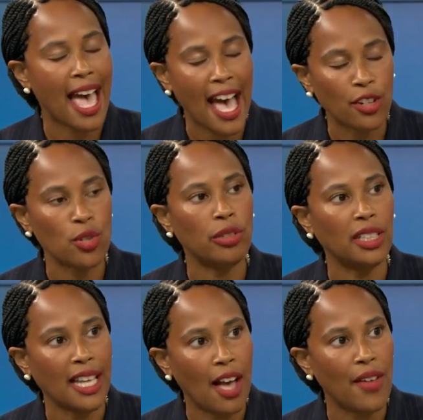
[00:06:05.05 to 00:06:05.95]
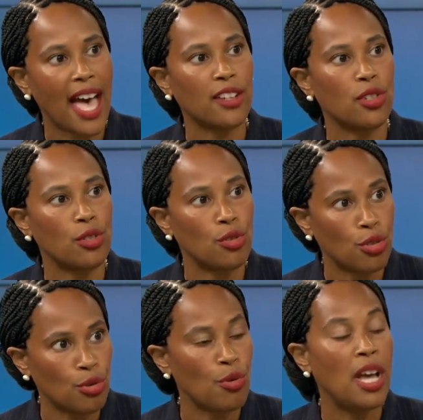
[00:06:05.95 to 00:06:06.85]
actually have access
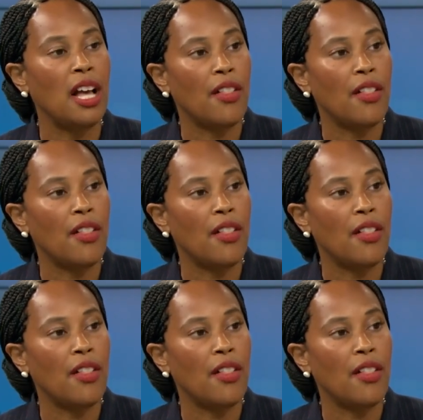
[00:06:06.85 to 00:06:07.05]
to